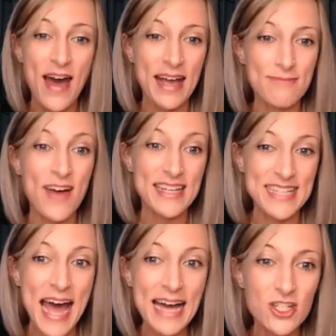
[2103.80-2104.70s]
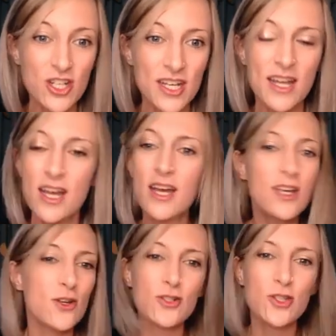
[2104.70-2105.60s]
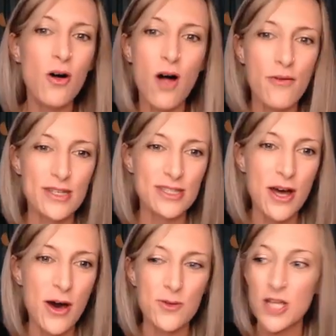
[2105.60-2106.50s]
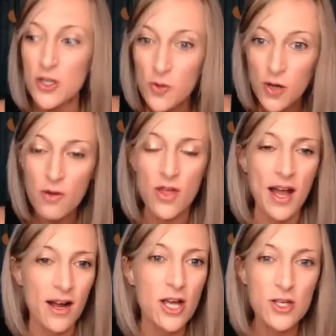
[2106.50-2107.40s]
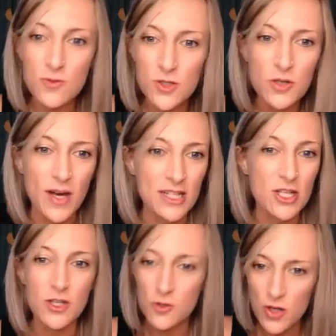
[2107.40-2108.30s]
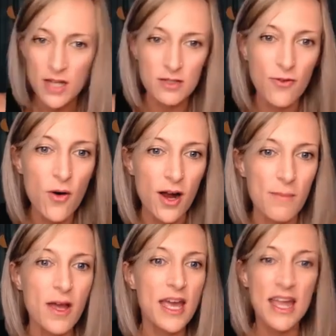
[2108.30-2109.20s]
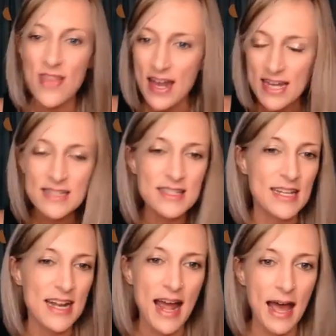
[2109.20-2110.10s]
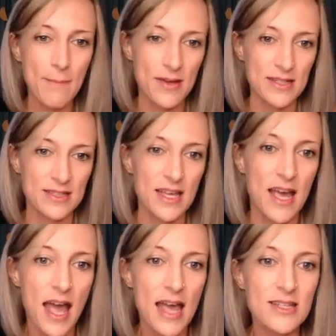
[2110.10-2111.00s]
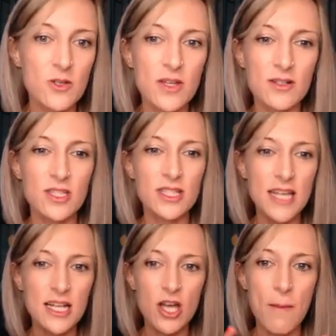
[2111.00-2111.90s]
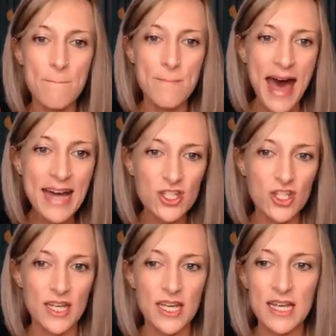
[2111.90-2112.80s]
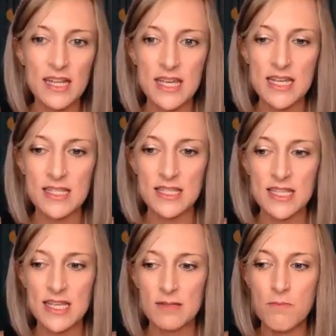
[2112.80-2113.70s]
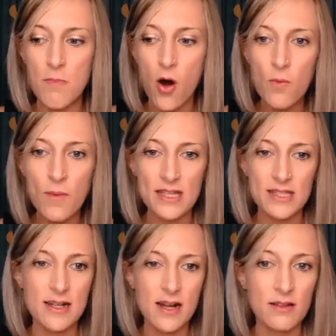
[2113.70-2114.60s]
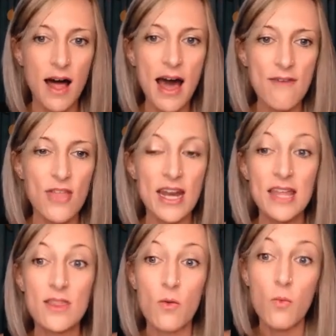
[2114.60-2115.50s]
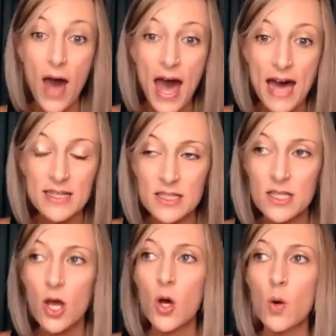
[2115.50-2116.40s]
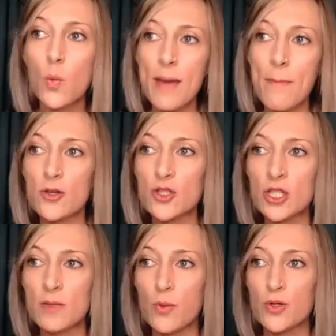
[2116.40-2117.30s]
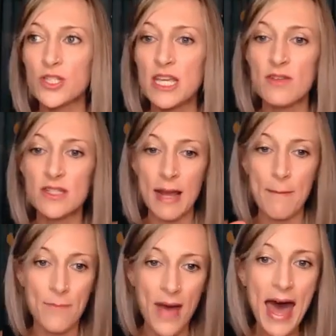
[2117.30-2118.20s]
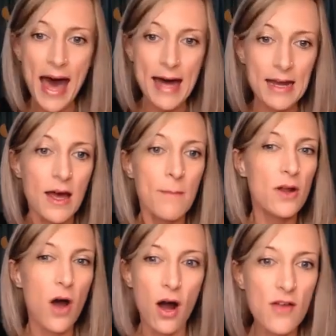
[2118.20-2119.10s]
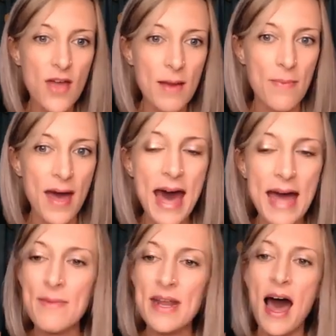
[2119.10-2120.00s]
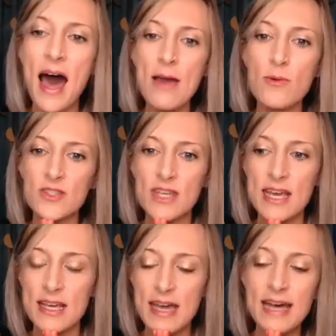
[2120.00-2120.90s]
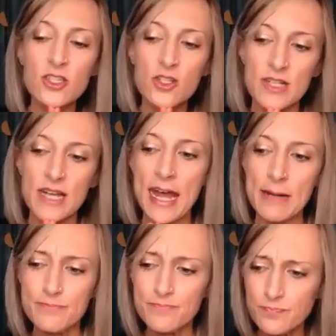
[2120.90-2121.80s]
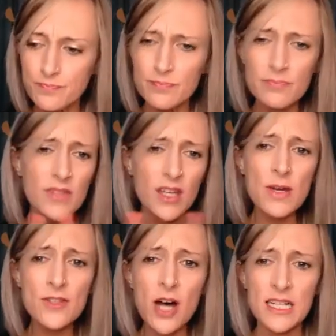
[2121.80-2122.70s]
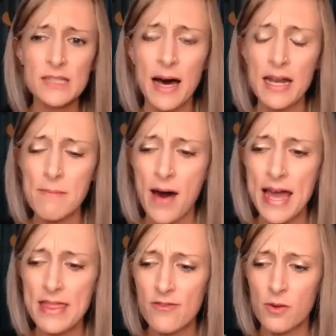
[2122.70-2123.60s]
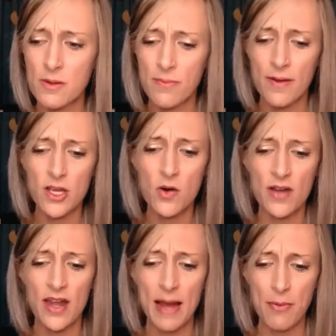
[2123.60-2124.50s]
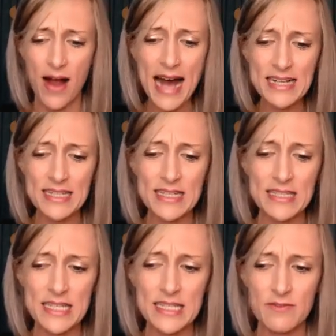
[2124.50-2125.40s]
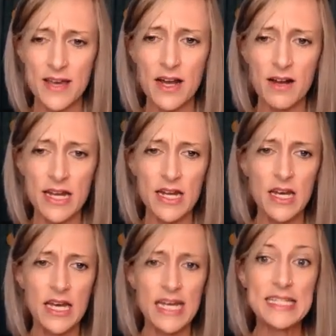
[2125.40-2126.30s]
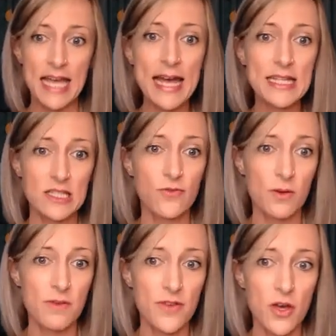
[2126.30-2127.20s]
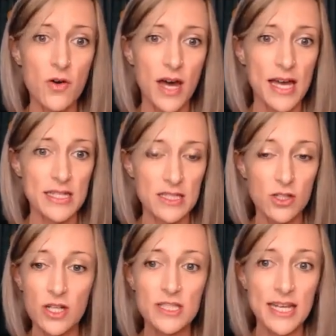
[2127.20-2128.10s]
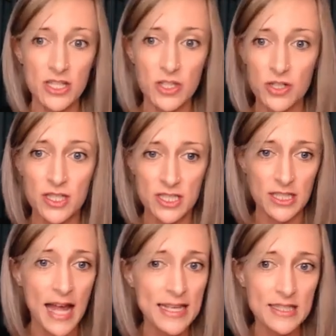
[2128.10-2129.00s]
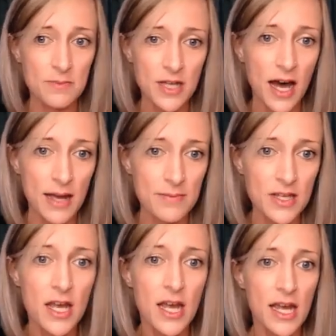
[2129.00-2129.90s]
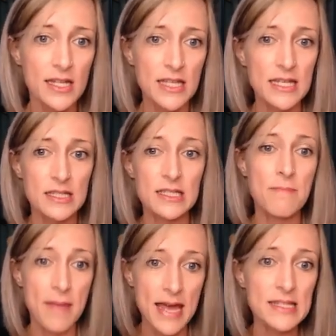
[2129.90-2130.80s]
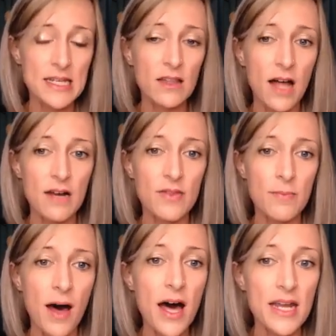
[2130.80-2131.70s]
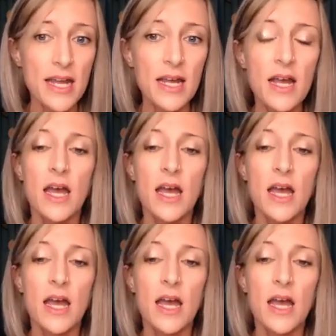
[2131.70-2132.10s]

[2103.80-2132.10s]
fast action, your soul always knows, and you go there, you do it, you transform. In that instant, it happens. And so there is such a magic in these moments in our life that in the West, we perceive as like bad. But are they bad? I mean, I was saying yesterday, we've talked about it. The form of yoga that I practice is a very intense form of yoga. It looks like Cirque du Soleil sometimes. It's demanding a lot of the body.